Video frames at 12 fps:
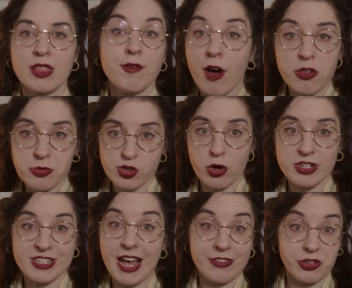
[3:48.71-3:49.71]
The vast
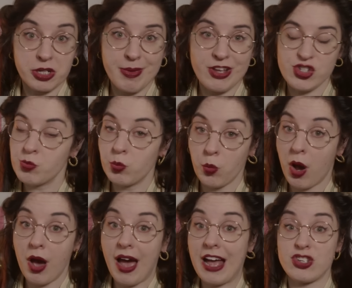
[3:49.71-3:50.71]
majority, as you can imagine,
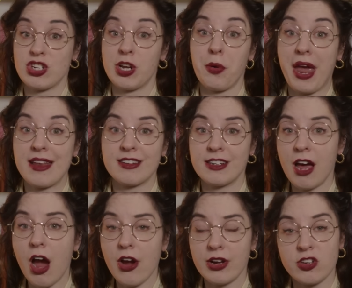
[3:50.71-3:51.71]
were actually located in
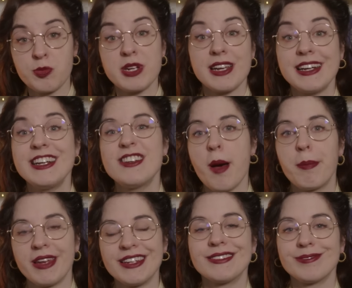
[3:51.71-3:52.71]
Ireland, particularly
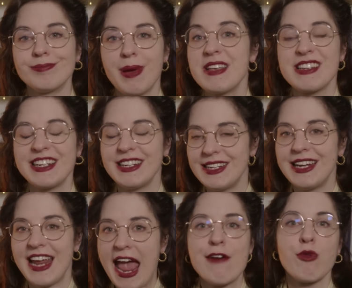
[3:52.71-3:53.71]
Dublin. Basically,
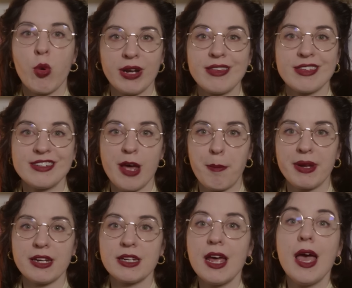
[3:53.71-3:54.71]
nearly everyone is in
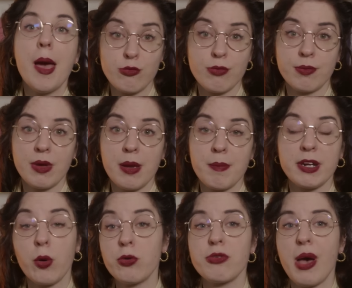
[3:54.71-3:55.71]
Dublin. But
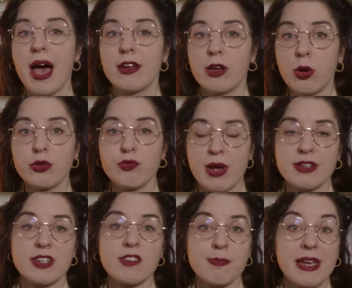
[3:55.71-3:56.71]
I also had a lot of
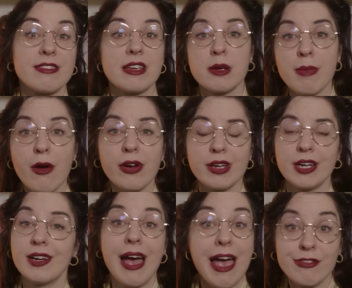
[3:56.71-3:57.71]
relatives based in
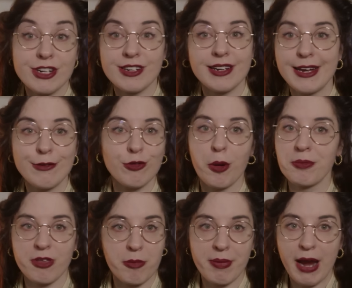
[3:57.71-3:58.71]
America, evidently
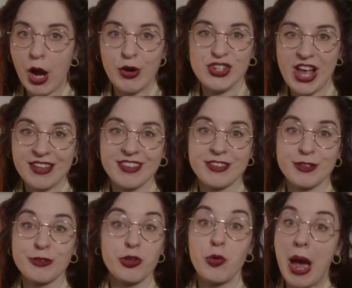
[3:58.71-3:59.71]
from some of my Irish
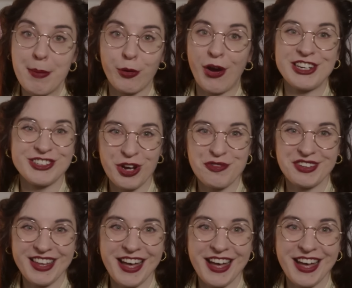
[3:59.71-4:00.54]
ancestors who emigrated over